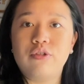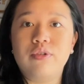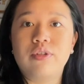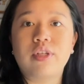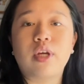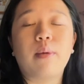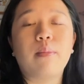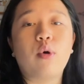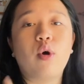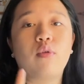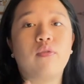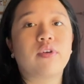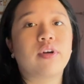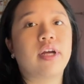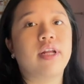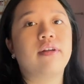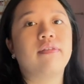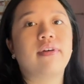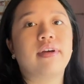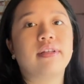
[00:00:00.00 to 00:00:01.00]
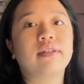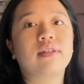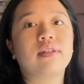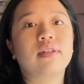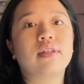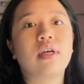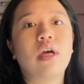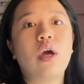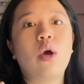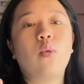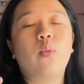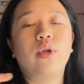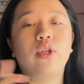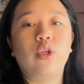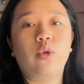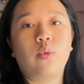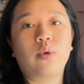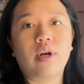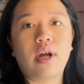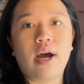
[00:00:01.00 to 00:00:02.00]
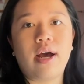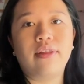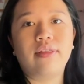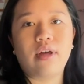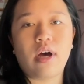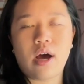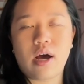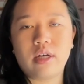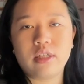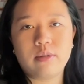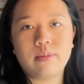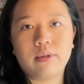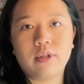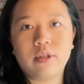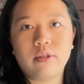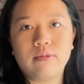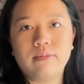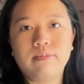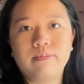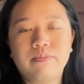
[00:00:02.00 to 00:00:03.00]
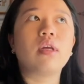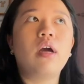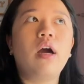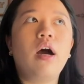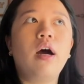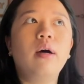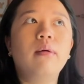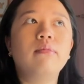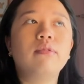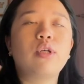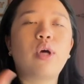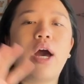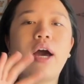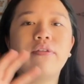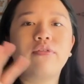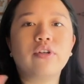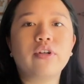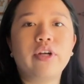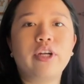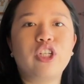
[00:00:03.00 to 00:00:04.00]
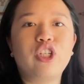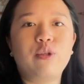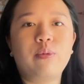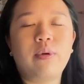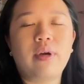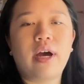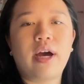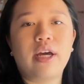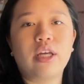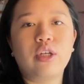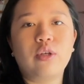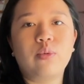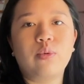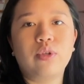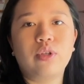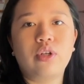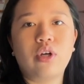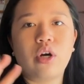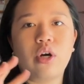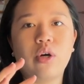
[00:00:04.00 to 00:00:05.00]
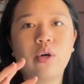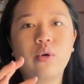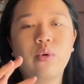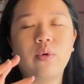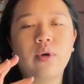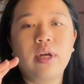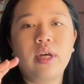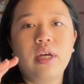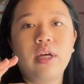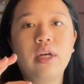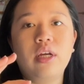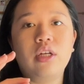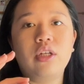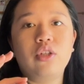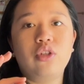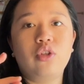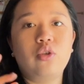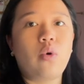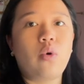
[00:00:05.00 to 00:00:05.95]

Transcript: some overnight events when you are not in the hospital. So after HPI, you would go into